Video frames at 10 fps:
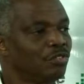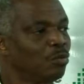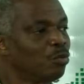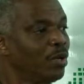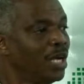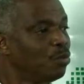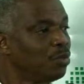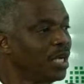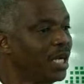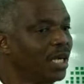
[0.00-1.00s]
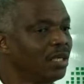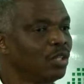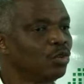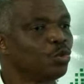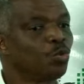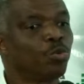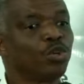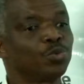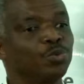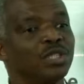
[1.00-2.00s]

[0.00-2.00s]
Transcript: from where we are to what